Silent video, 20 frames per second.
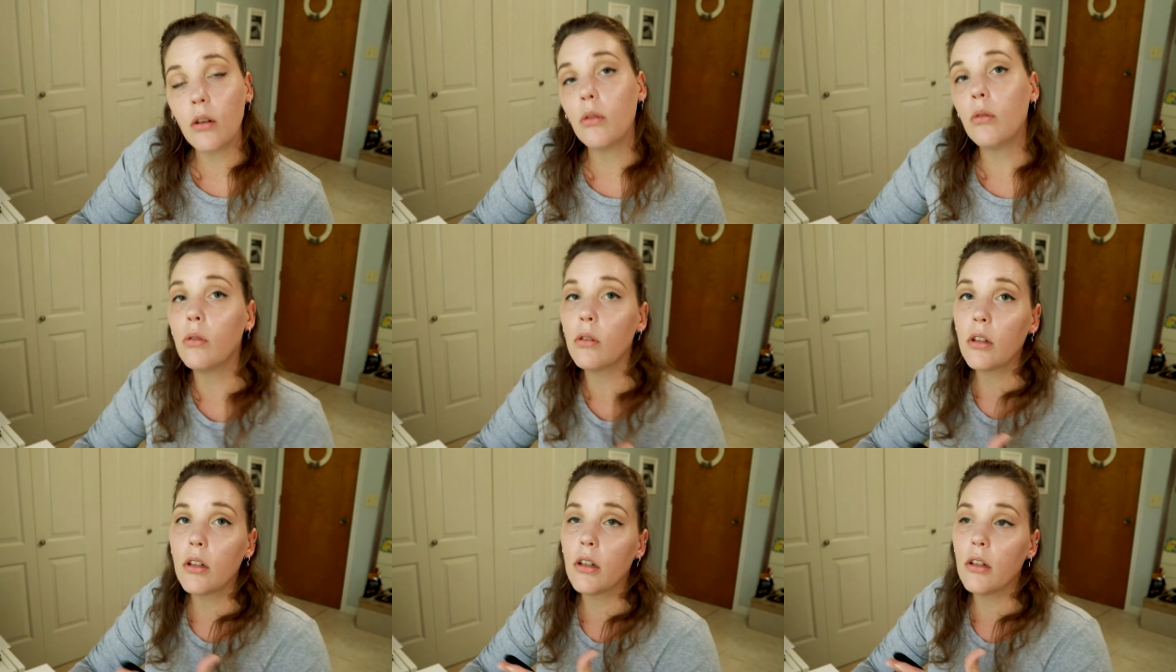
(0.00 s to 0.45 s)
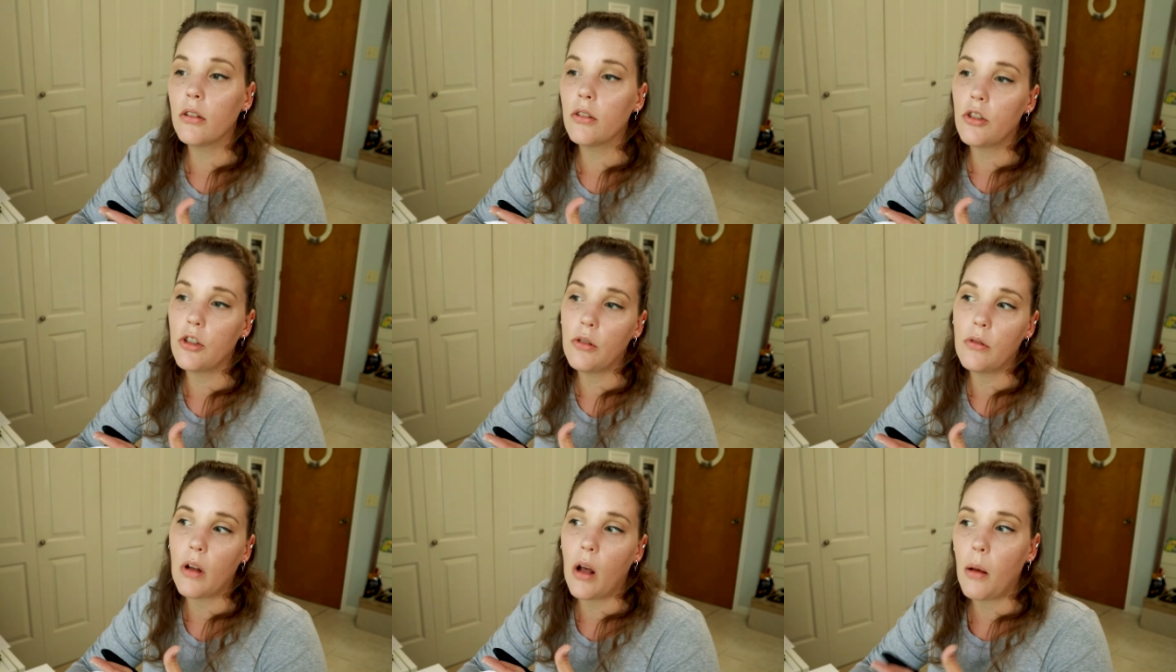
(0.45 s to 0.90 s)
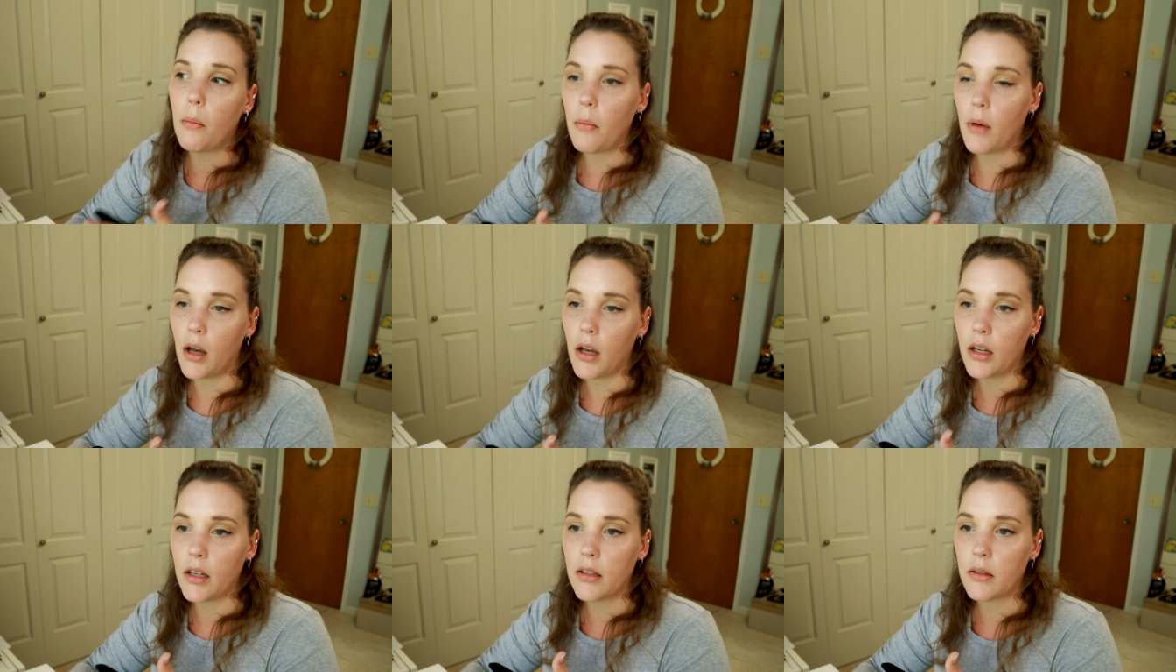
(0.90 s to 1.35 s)
or do you not
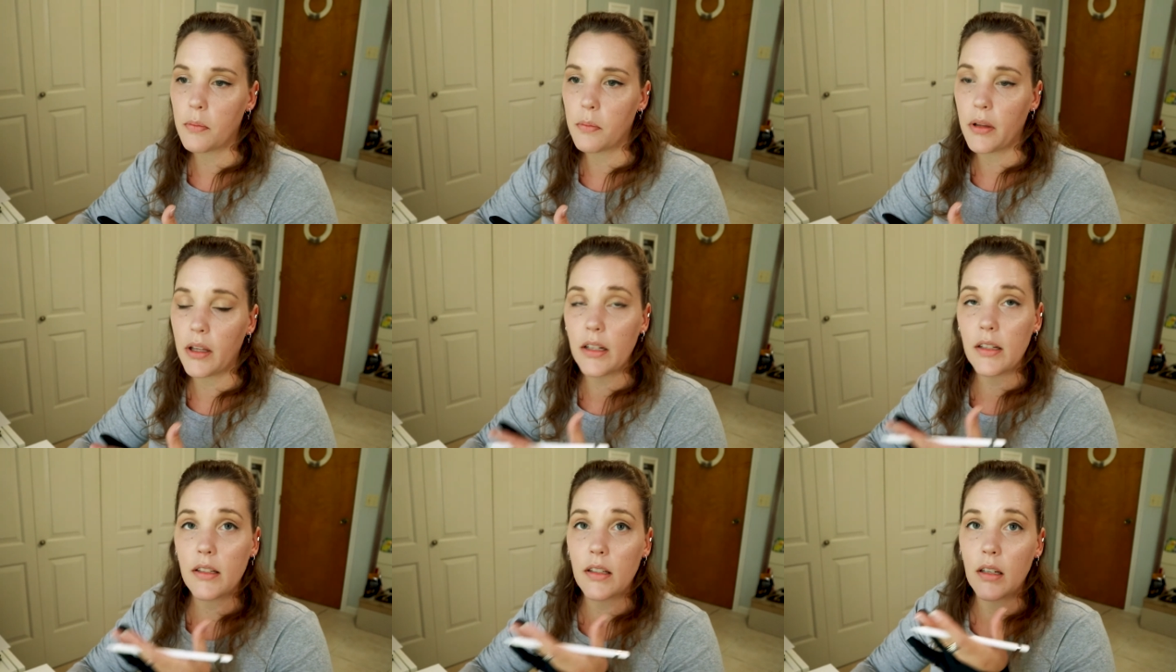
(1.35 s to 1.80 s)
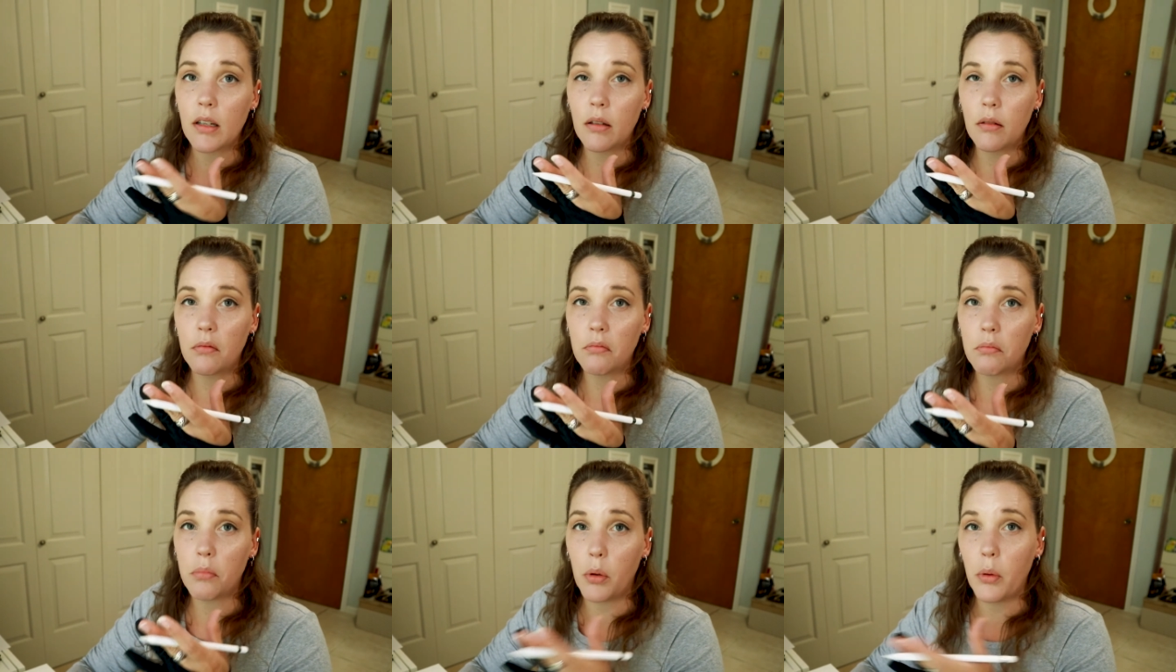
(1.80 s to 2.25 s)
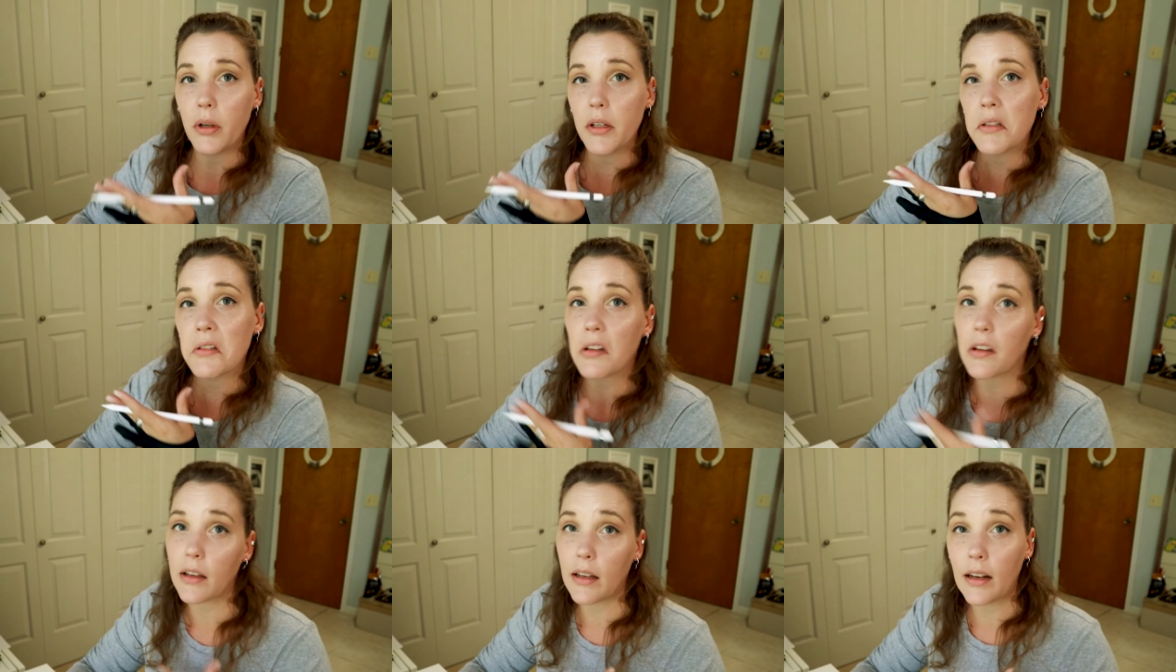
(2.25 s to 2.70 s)
mind placing
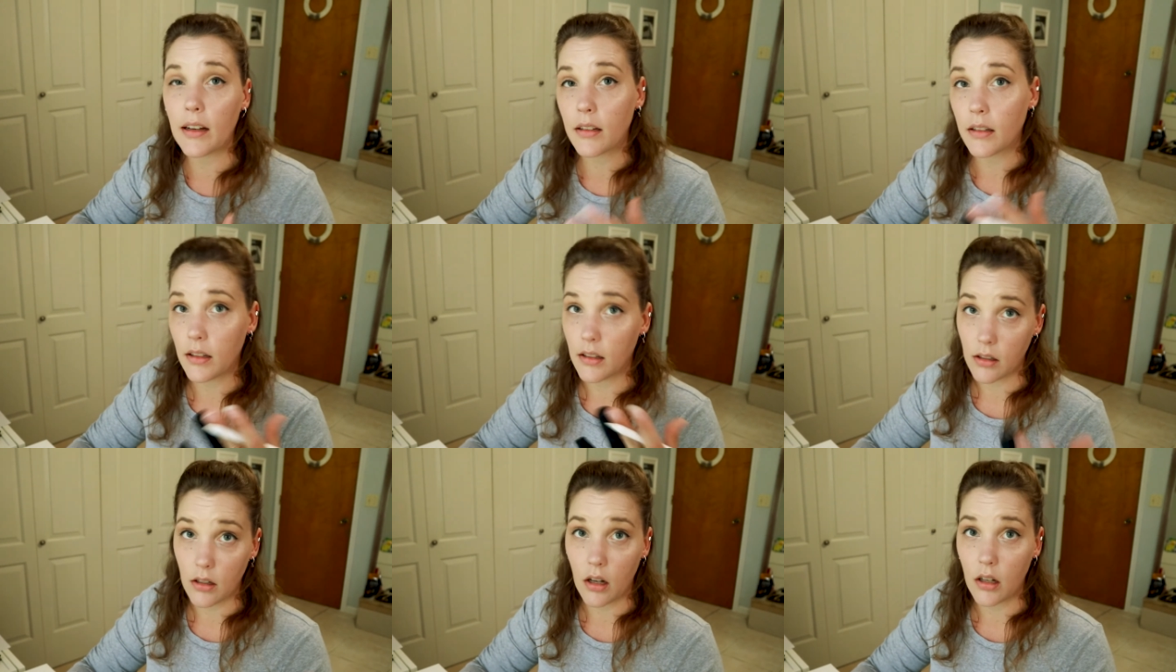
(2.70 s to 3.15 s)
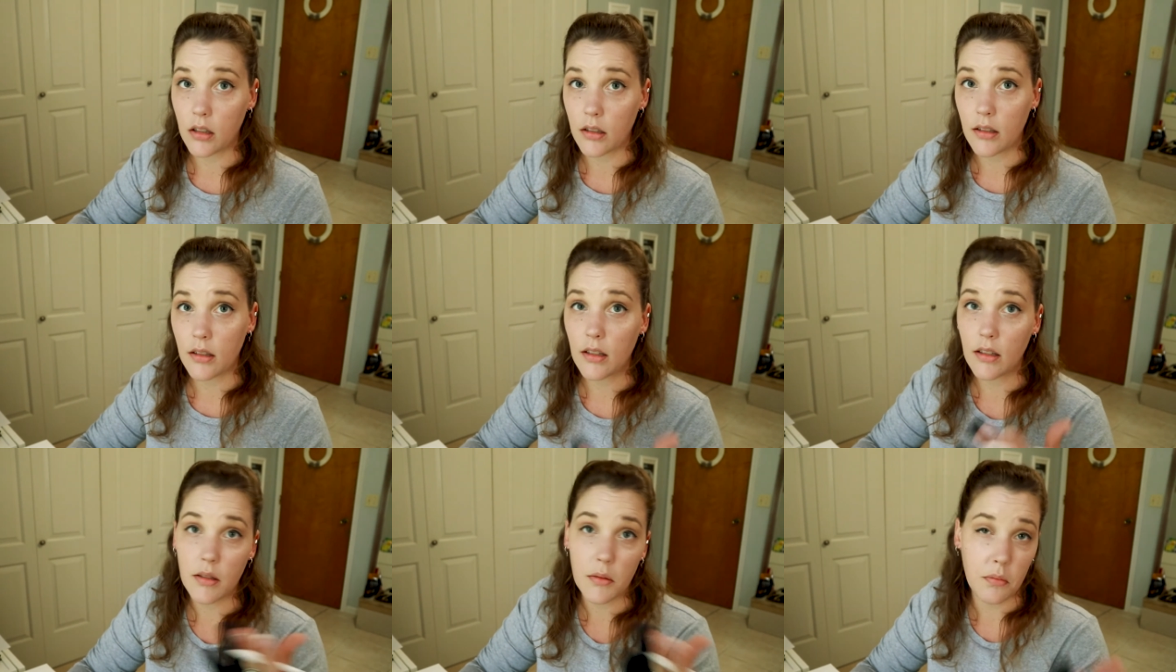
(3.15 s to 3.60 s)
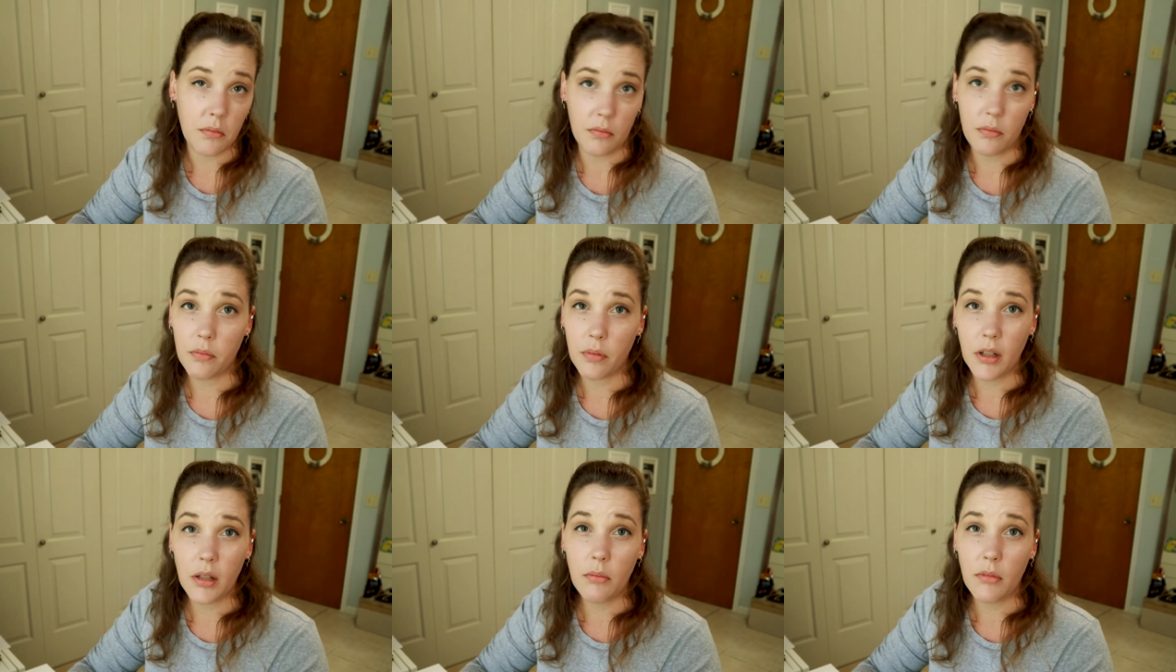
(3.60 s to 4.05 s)
points and connecting dots? It's
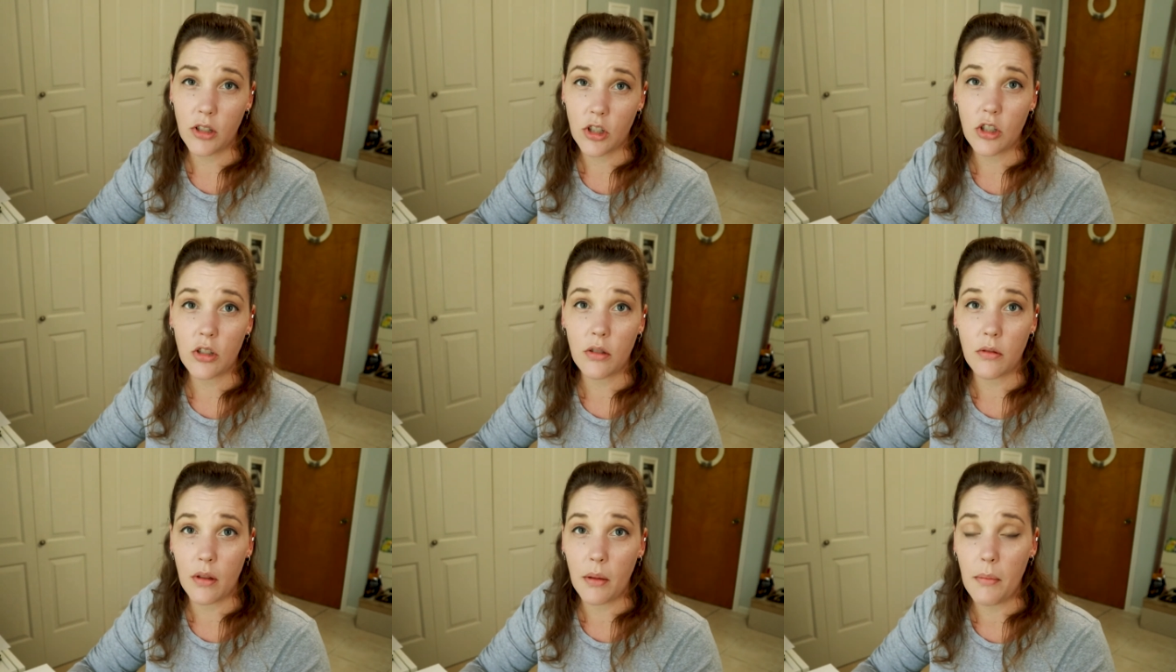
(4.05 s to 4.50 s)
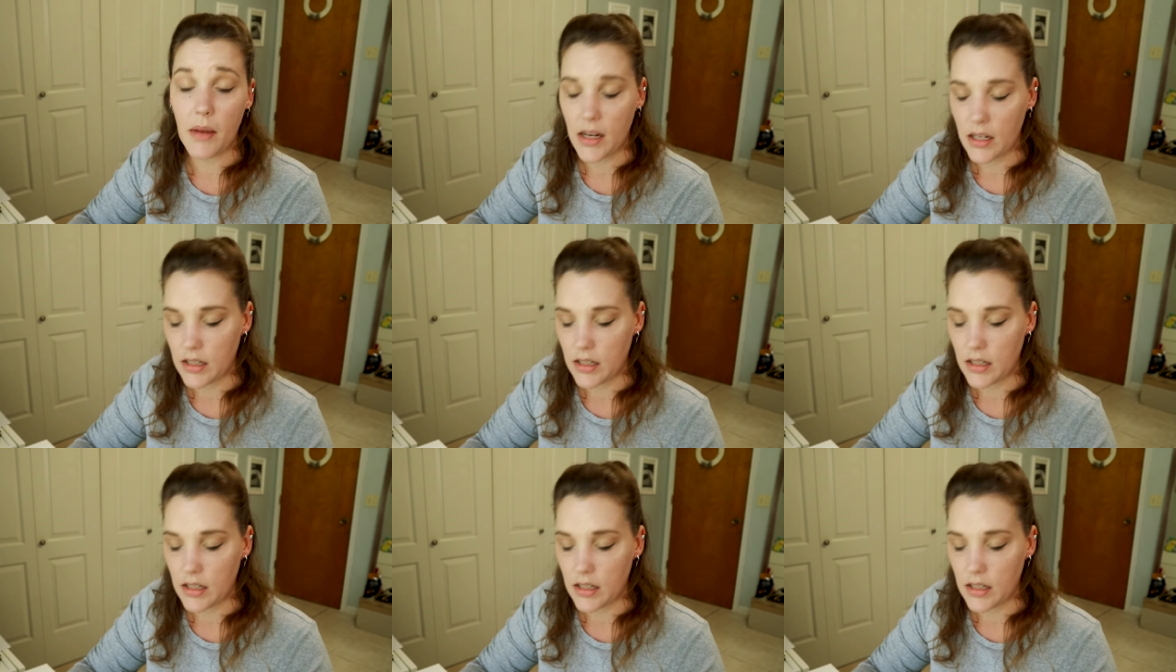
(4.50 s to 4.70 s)
pretty much the main